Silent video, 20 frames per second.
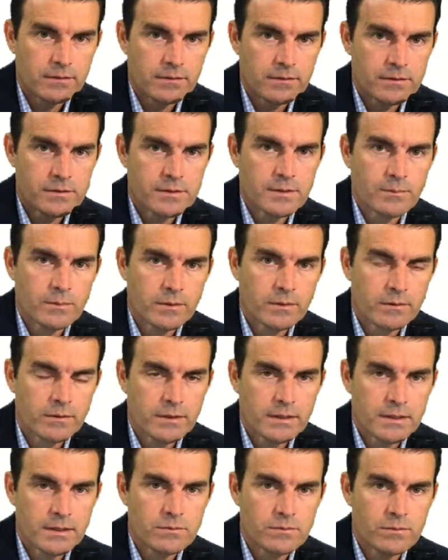There's similar
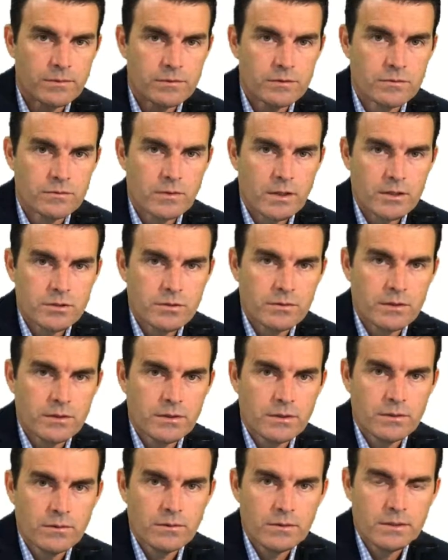things with structured
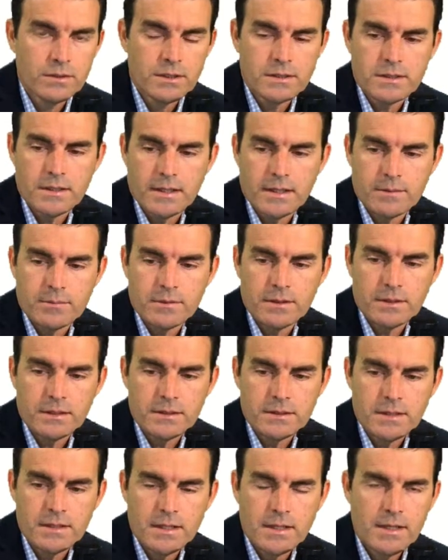annuity type
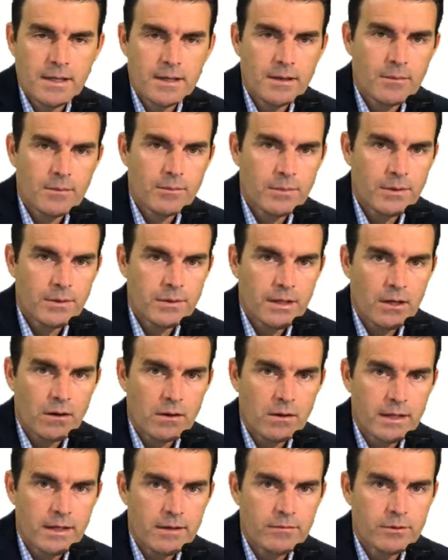things, but they
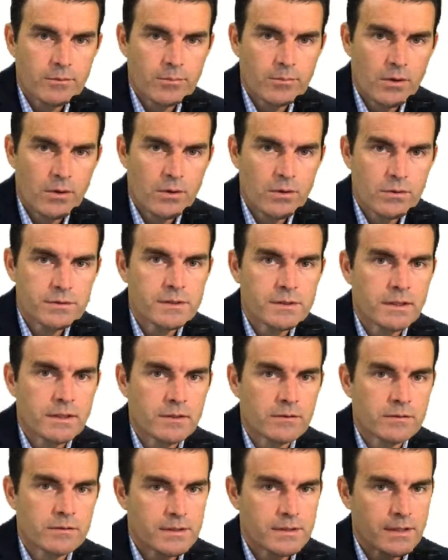all have their pros, and then
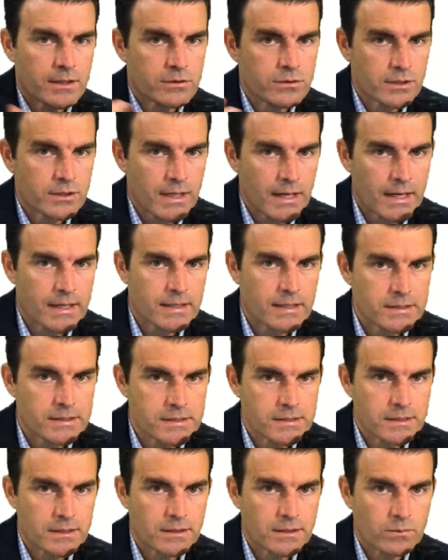there's things you got to
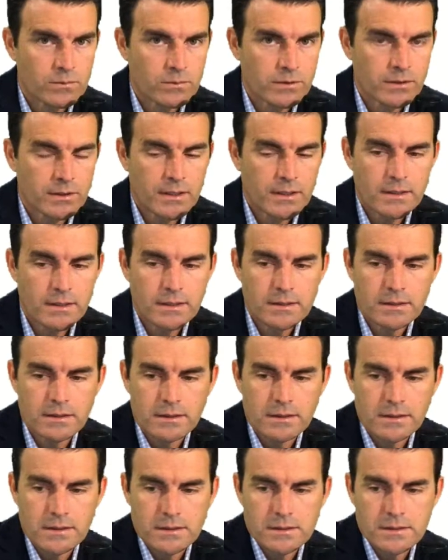consider when you get into
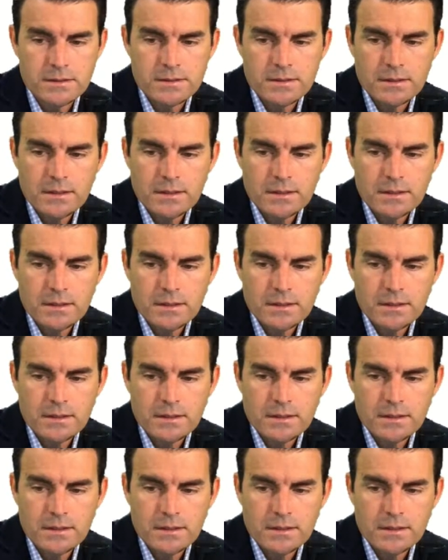these